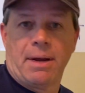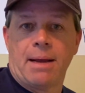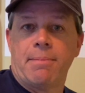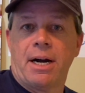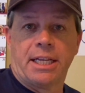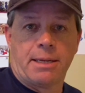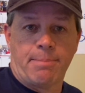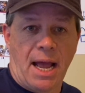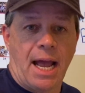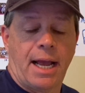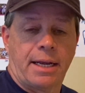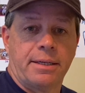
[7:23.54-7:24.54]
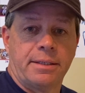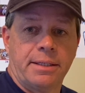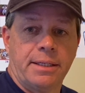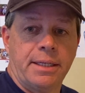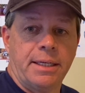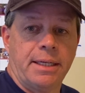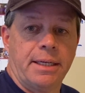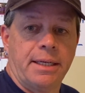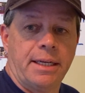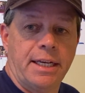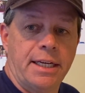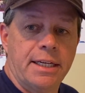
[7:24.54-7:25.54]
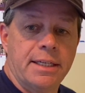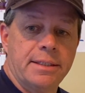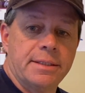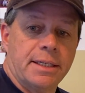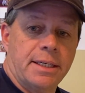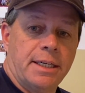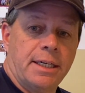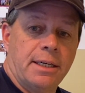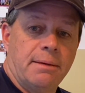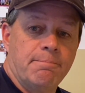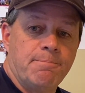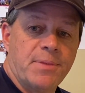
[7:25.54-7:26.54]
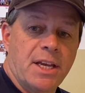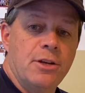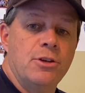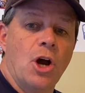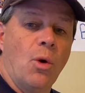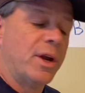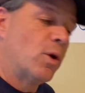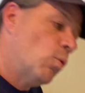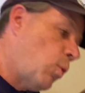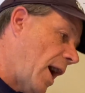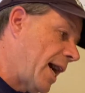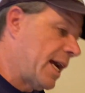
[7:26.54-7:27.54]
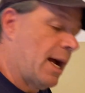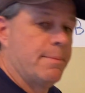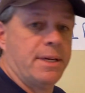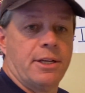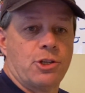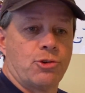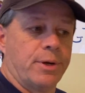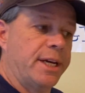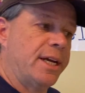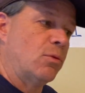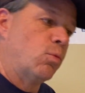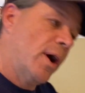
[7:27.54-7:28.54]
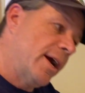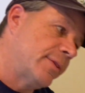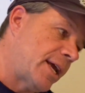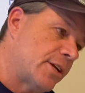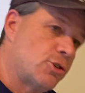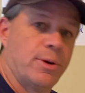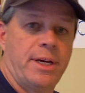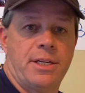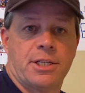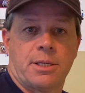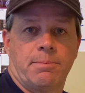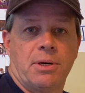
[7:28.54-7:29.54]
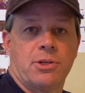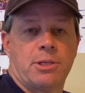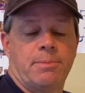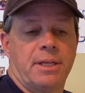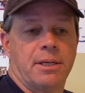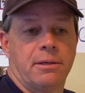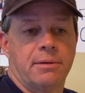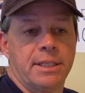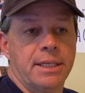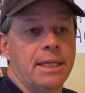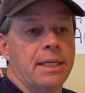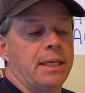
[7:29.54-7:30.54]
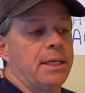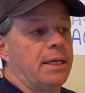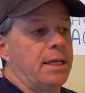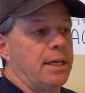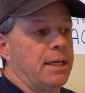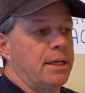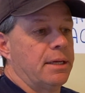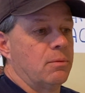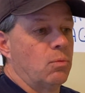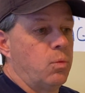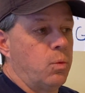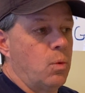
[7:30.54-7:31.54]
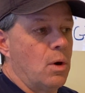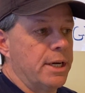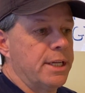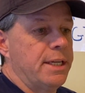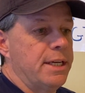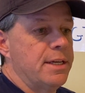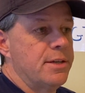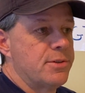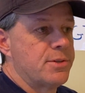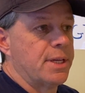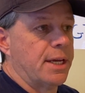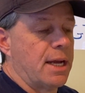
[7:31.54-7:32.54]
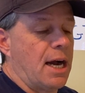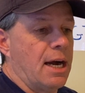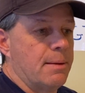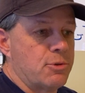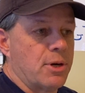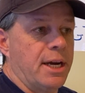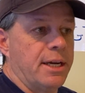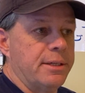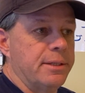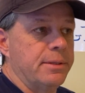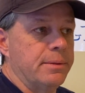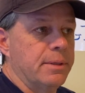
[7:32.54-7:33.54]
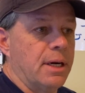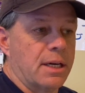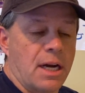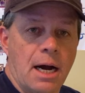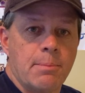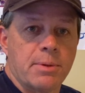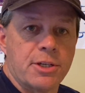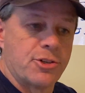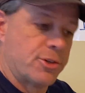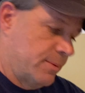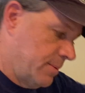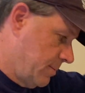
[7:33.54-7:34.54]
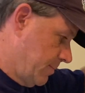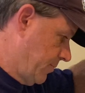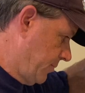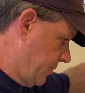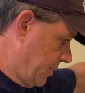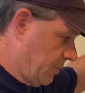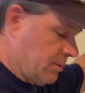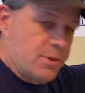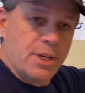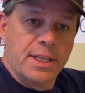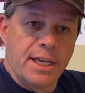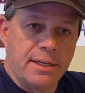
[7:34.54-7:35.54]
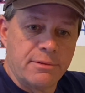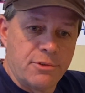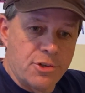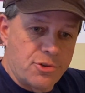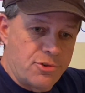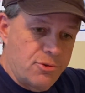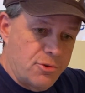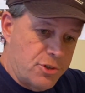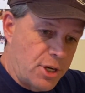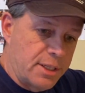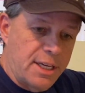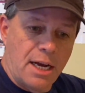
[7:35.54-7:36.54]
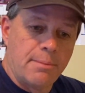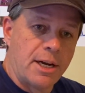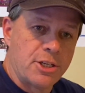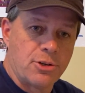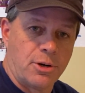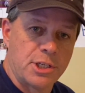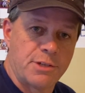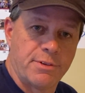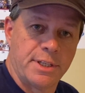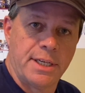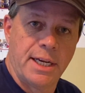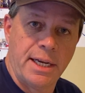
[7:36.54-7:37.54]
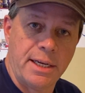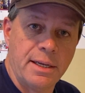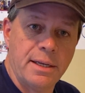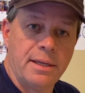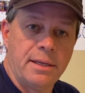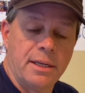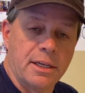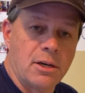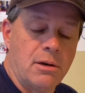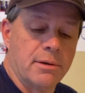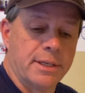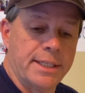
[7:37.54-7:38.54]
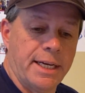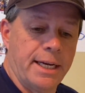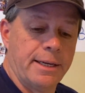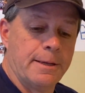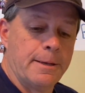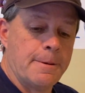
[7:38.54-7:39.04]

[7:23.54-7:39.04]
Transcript: my money back, and um, and knowing why I'm in a trade, where that trade is supposed to be going, and what it is that I'm trying to accomplish to then just shut down my charts for the day and call it a day.